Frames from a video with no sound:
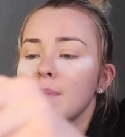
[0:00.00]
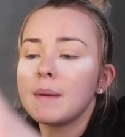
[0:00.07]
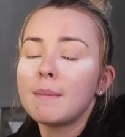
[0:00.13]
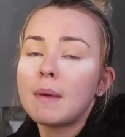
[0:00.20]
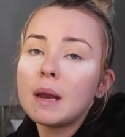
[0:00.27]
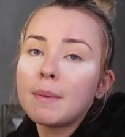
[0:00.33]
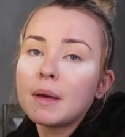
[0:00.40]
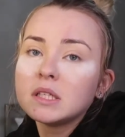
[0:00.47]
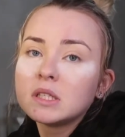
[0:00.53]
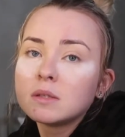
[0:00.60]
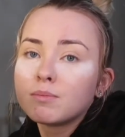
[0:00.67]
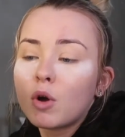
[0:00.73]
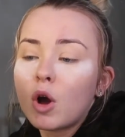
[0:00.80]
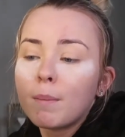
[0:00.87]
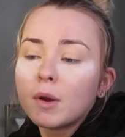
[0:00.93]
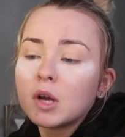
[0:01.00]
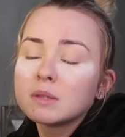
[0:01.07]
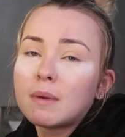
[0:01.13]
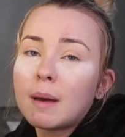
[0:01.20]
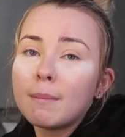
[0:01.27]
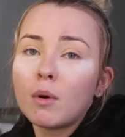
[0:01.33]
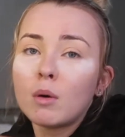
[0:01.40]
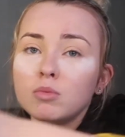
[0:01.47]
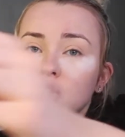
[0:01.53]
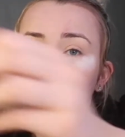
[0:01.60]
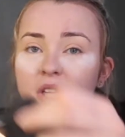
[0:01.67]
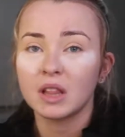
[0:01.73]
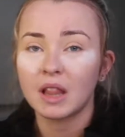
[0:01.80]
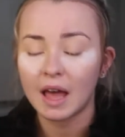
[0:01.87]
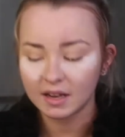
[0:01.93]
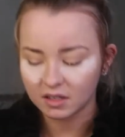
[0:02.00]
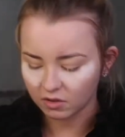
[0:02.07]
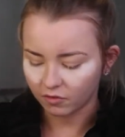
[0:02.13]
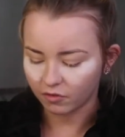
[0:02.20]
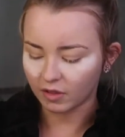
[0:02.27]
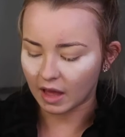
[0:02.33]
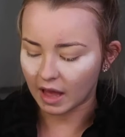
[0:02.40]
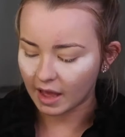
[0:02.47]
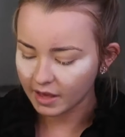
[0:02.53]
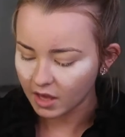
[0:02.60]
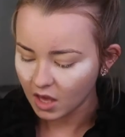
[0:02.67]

been many places abroad because my mum doesn't like to fly.